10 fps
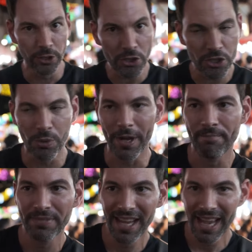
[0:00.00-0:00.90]
look to it,
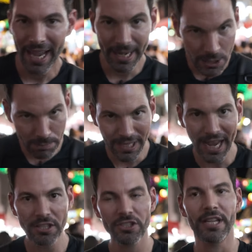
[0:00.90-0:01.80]
and it's
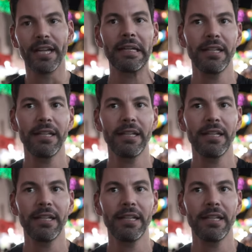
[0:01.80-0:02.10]
plastic,